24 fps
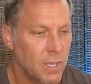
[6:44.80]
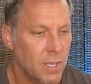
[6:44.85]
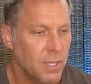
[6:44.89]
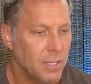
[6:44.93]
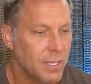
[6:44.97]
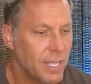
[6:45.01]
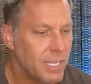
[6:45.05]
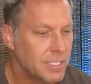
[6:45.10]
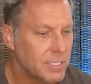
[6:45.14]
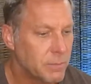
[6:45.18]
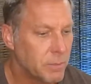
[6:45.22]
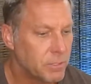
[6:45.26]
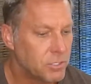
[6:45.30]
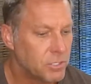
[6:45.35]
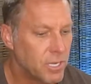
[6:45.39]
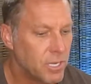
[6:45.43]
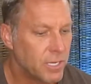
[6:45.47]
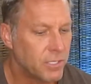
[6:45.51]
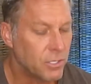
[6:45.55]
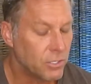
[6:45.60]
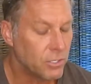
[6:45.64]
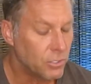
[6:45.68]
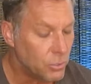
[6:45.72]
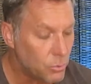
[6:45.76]
last time I
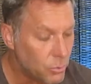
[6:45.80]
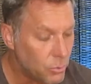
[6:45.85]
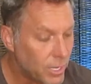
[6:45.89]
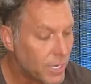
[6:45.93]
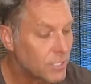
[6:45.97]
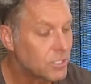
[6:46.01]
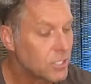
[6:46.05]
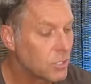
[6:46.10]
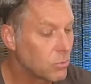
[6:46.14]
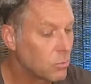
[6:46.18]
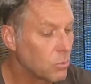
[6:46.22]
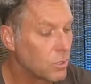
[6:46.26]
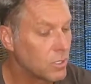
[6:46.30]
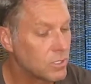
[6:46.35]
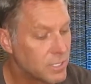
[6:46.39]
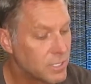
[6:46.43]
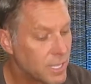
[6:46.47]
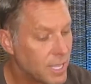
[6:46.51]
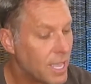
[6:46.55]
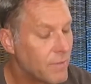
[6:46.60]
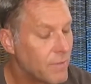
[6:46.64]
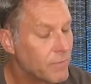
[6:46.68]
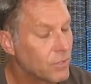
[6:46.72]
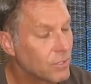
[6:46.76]
checked, you guys are the ones
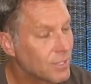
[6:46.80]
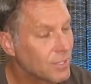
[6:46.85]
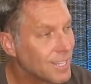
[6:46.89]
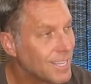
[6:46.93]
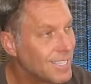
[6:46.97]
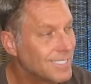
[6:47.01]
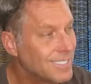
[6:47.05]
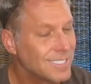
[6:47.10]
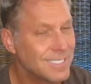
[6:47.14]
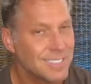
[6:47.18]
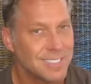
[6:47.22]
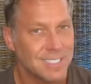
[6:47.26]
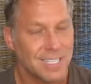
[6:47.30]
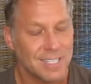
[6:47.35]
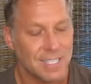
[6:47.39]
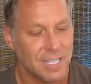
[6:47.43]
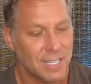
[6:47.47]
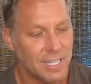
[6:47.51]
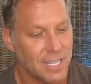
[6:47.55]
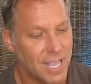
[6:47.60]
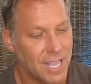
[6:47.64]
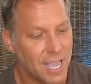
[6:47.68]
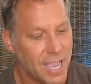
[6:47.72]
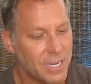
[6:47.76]
that have your license on the
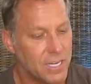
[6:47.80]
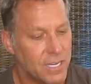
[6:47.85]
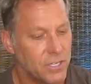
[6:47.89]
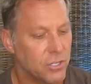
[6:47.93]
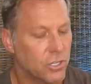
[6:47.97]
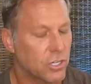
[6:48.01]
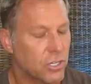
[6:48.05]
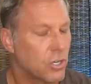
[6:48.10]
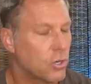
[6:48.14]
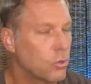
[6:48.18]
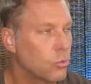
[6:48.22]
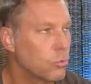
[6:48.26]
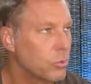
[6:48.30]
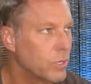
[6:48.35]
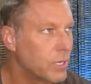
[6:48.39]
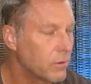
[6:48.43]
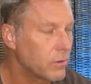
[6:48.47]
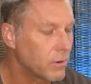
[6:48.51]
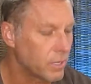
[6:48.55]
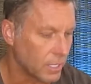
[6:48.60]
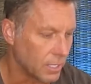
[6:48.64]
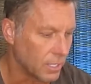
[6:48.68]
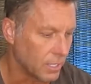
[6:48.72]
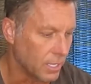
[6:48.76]
line and your career
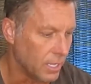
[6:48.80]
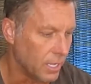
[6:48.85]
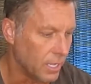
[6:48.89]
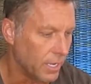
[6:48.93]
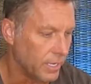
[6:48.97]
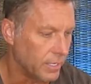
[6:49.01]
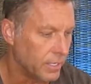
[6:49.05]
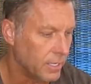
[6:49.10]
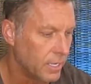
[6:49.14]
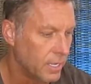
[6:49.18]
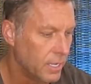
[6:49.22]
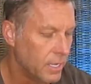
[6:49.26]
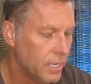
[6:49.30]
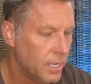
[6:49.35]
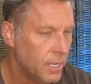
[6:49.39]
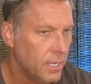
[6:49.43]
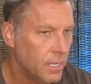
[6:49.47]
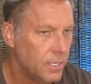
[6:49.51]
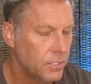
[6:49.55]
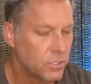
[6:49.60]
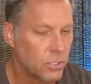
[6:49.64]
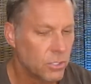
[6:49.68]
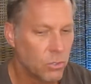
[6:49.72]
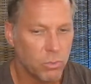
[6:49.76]
on the line.
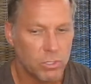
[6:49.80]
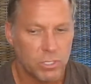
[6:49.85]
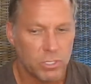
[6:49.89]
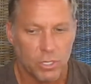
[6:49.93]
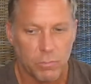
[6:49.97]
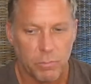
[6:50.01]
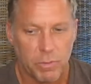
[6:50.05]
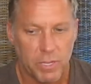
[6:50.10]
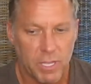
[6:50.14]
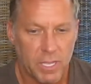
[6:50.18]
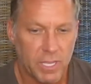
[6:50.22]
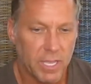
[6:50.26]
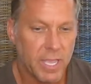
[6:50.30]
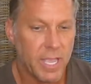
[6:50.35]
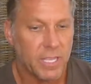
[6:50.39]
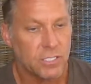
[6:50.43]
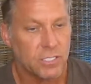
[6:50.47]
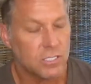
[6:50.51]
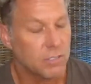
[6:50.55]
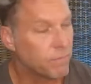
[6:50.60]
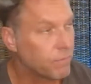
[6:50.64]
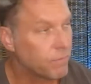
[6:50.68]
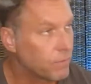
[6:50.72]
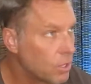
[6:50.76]
So when you're being
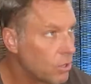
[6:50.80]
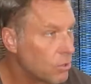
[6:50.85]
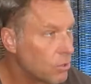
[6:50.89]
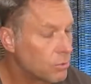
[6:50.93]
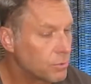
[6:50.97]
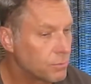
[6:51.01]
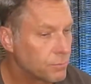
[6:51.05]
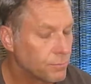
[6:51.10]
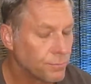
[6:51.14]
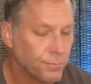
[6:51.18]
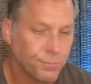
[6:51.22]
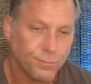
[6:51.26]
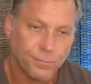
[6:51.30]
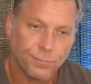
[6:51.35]
asked to float,